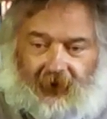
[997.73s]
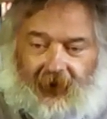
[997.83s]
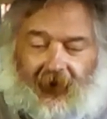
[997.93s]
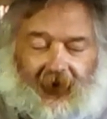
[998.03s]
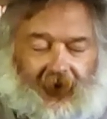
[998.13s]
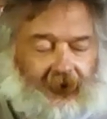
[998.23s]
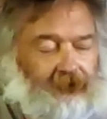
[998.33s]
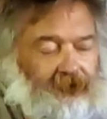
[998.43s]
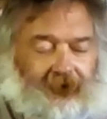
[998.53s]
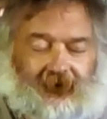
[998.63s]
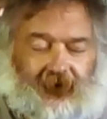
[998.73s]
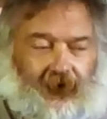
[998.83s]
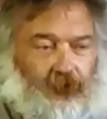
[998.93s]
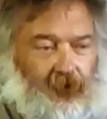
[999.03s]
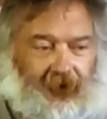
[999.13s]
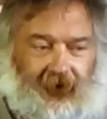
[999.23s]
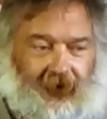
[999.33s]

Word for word: There's no way